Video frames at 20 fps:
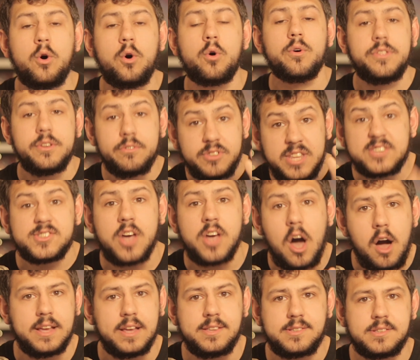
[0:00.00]
or they're
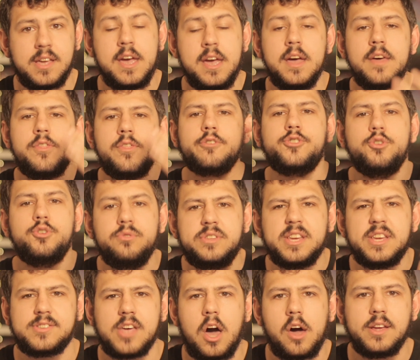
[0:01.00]
dishonest. They're too
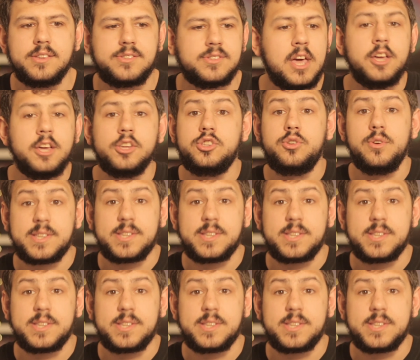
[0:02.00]
dishonest to